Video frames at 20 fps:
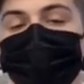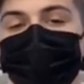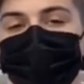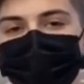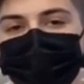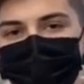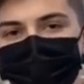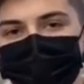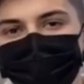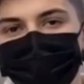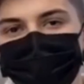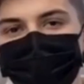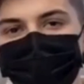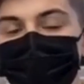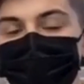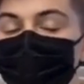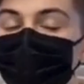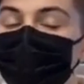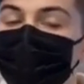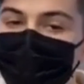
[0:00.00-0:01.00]
AI
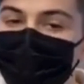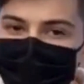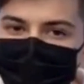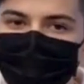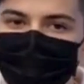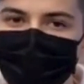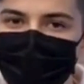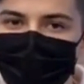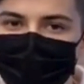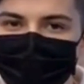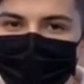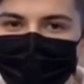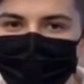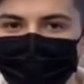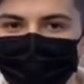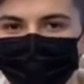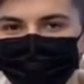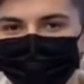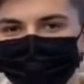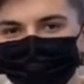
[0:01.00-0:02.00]
video models respond